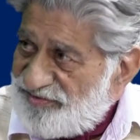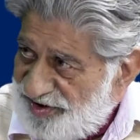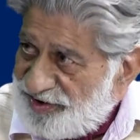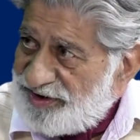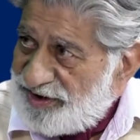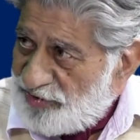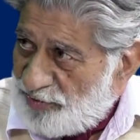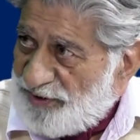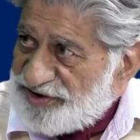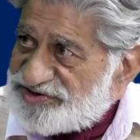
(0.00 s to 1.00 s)
Indian or
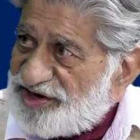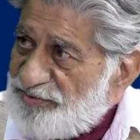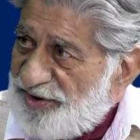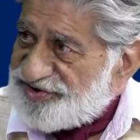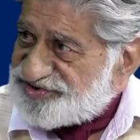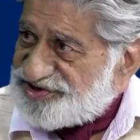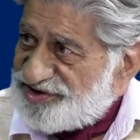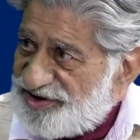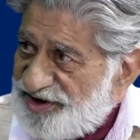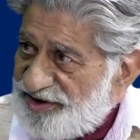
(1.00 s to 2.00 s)
Pakistani mayors.
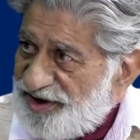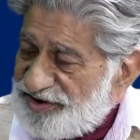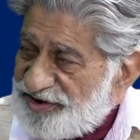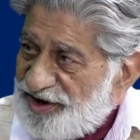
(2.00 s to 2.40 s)
Right?